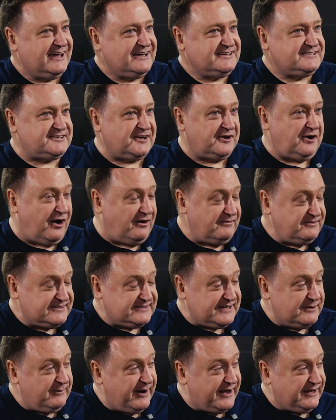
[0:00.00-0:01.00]
So
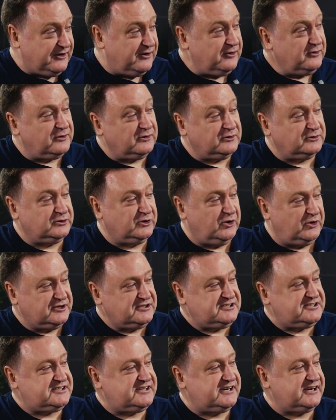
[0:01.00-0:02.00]
obviously, when Google
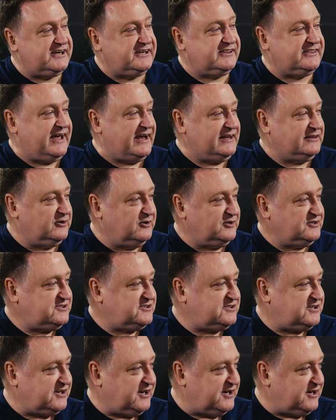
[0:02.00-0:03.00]
launched it, they
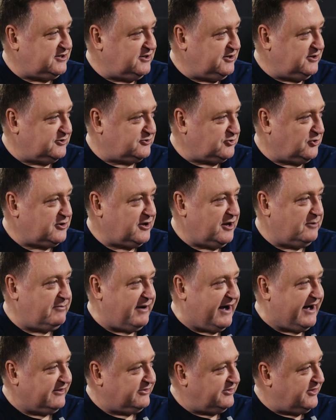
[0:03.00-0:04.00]
launched it, talking
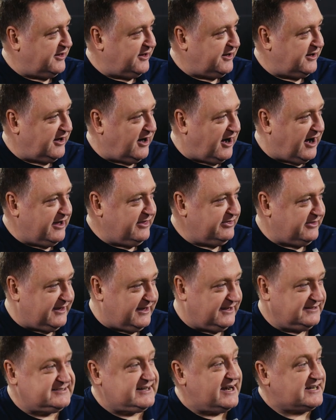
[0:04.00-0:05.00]
about the
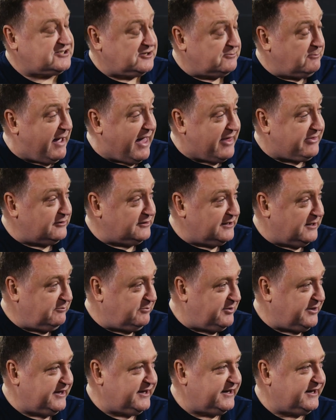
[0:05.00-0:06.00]
International Math
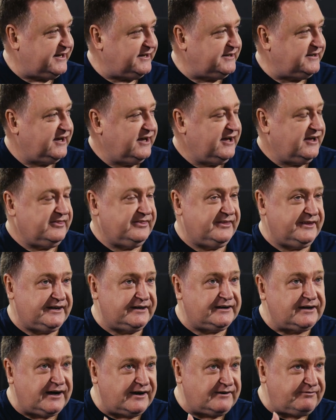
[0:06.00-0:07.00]
Olympiad, that
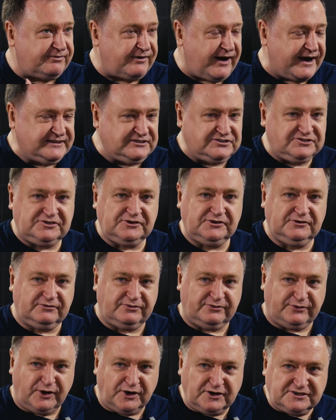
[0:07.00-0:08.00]
a fine-tuned
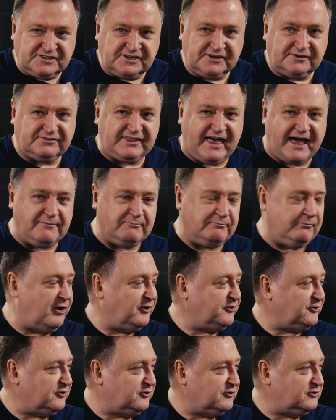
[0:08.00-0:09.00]
version of that
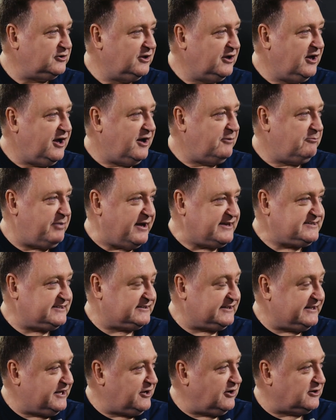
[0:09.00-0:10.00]
model
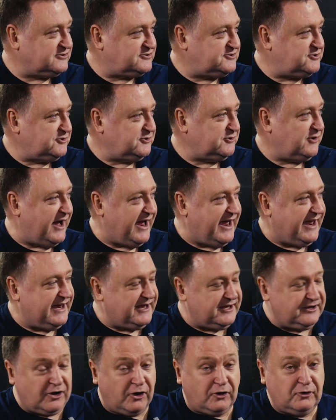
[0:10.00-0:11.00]
basically got to a
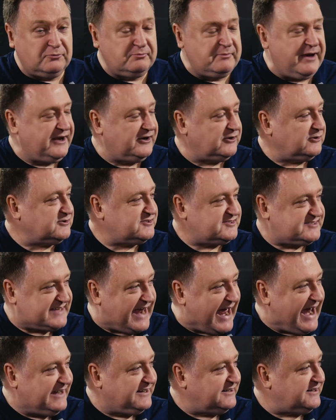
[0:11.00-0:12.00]
gold medal
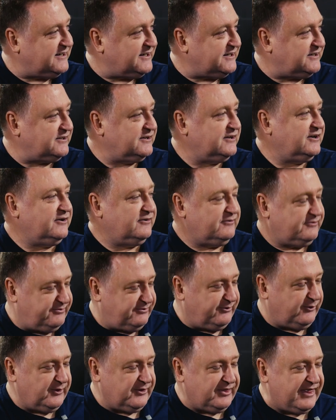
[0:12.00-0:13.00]
standard
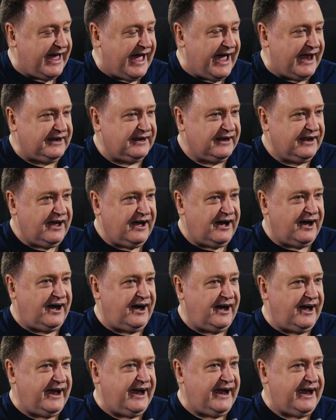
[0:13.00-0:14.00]
for that,
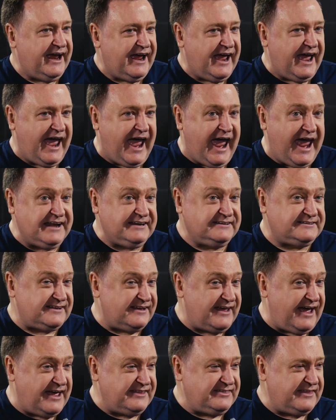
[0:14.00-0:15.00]
and
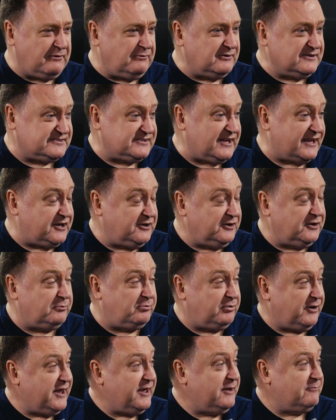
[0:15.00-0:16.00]
that was like
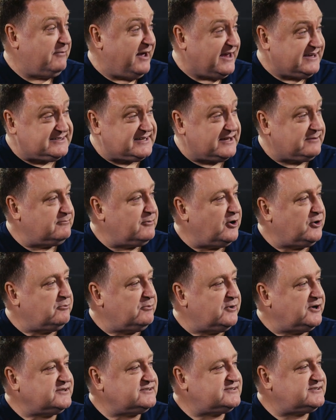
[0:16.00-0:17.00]
pretty amazing
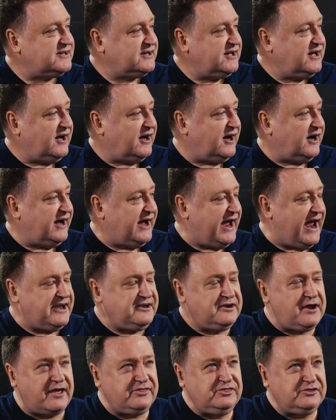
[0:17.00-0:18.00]
moment.
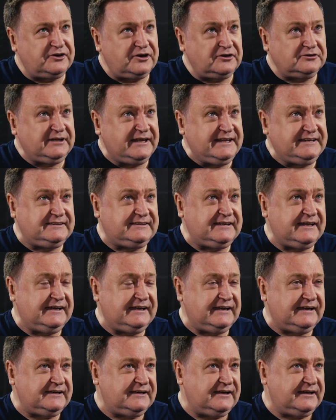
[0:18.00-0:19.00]
And not only did
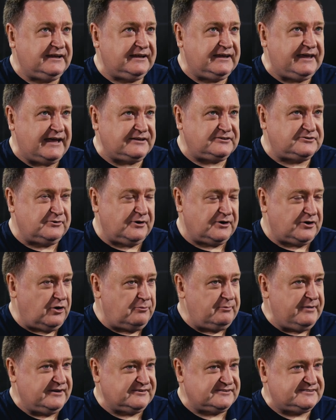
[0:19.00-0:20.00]
it get to a
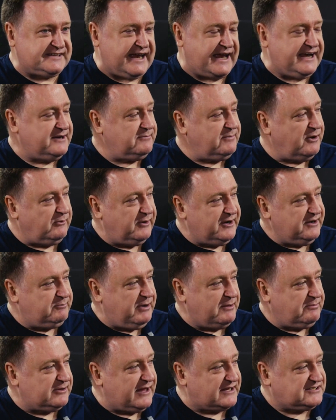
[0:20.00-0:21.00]
gold medal standard, but when
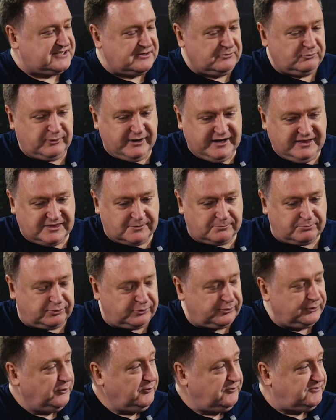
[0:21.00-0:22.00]
people actually read the
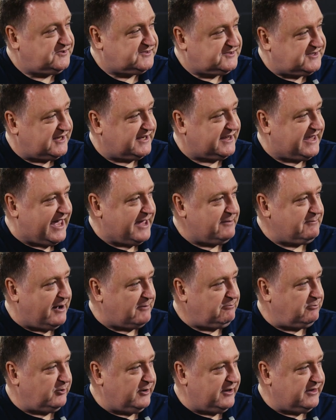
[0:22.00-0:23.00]
proofs that it came
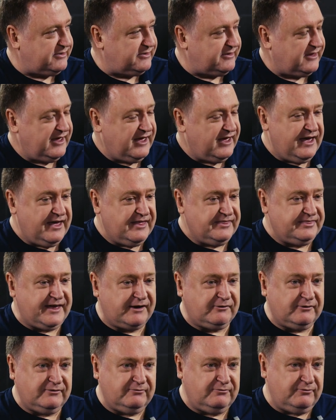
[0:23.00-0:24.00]
up with, they
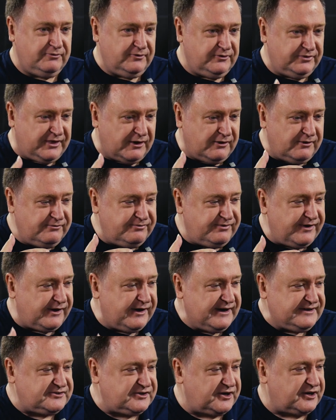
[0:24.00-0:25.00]
were
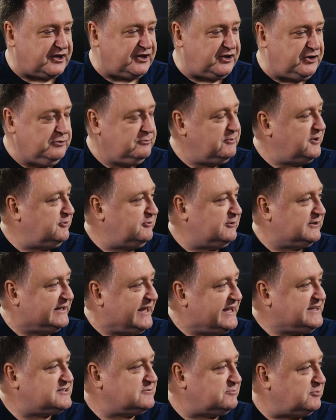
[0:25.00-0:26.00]
very sort of human
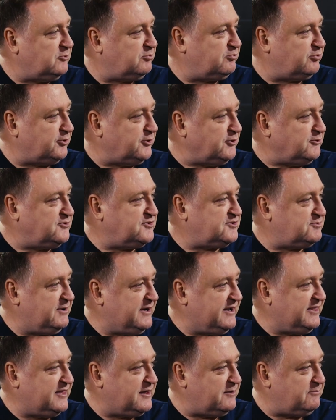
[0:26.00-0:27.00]
relatable proofs,
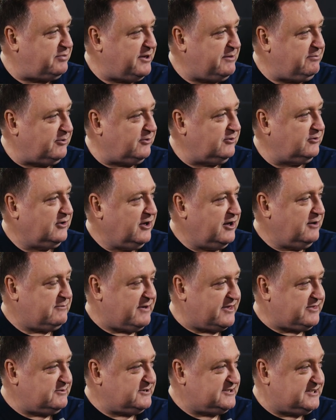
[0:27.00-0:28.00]
meaning that
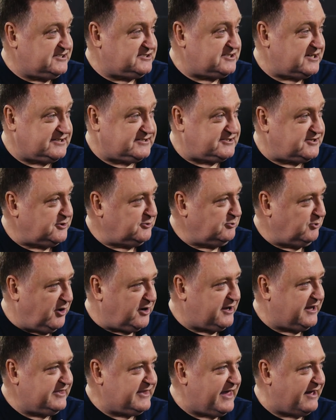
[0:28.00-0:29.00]
mathematicians who
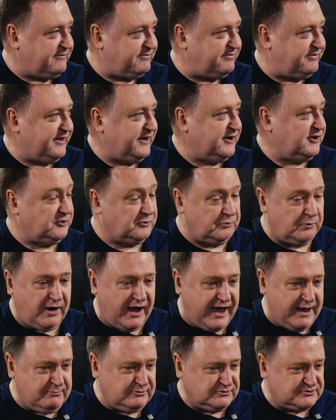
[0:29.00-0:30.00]
work in that field were
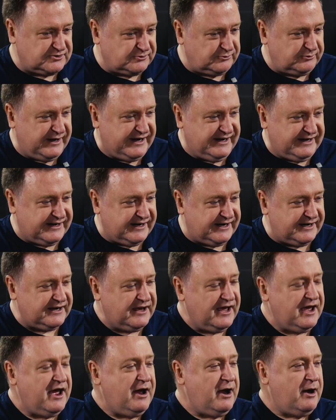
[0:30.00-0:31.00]
able to read it
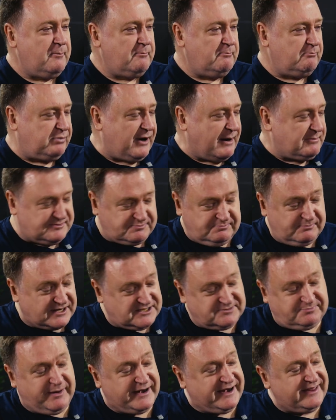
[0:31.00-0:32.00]
perhaps
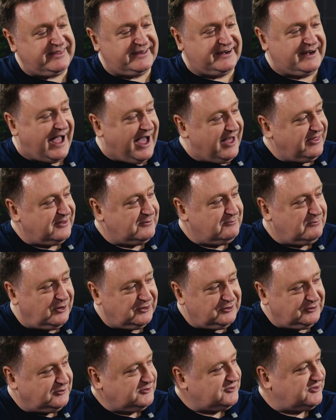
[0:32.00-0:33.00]
much better than other
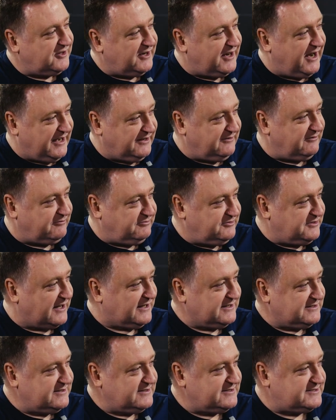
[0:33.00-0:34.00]
models that had
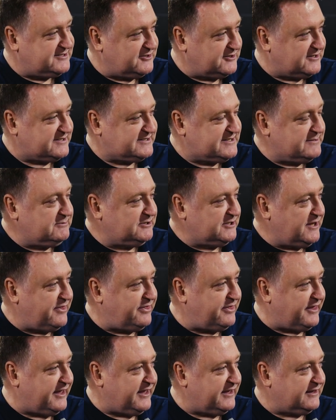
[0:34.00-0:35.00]
done sort of similar
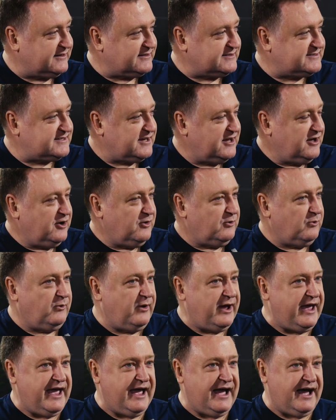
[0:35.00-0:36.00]
things,
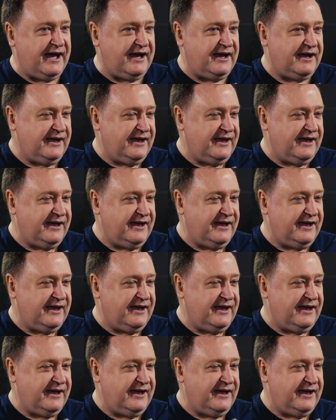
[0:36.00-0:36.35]
where,